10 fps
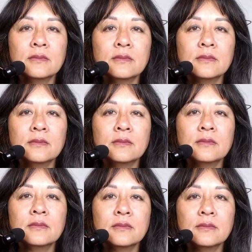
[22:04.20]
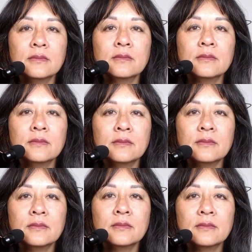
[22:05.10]

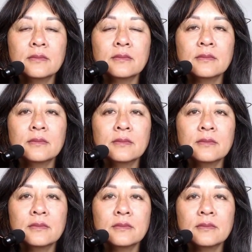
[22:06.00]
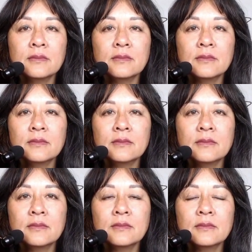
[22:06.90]

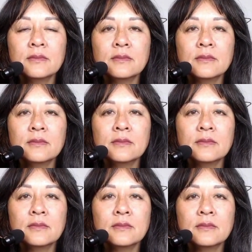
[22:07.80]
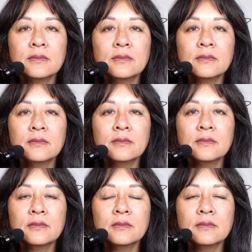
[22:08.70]

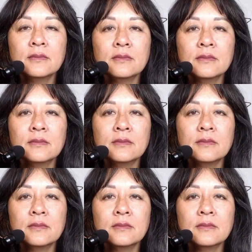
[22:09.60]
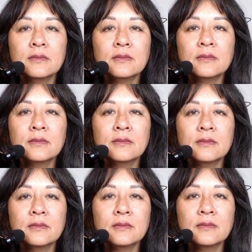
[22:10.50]

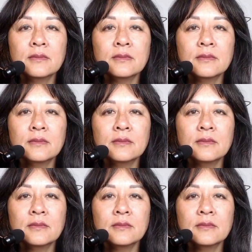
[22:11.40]
No words are spoken by the person on screen.